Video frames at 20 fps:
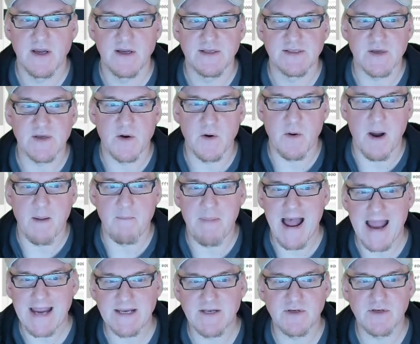So
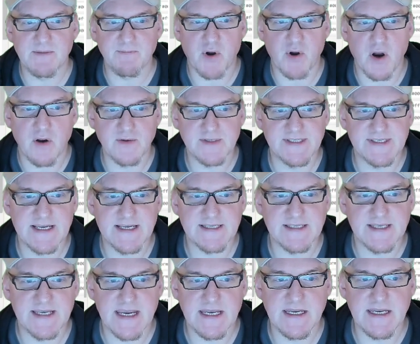back to the
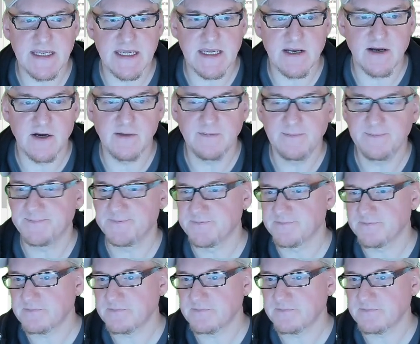process in here.